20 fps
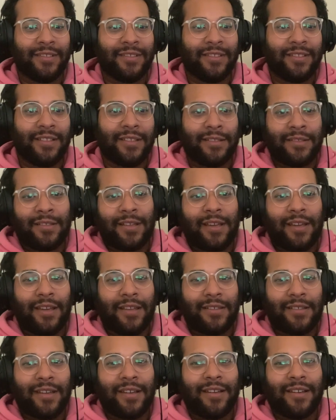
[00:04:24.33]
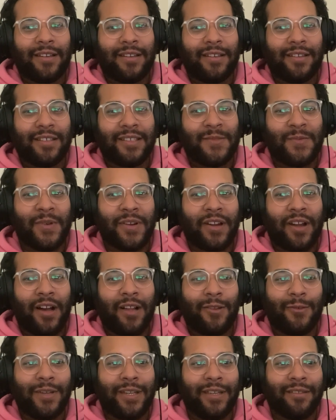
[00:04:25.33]
It's like it's like a uh, Spirit
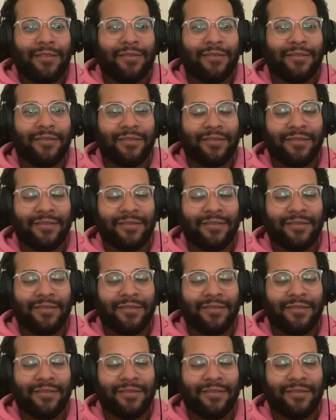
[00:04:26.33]
Halloween,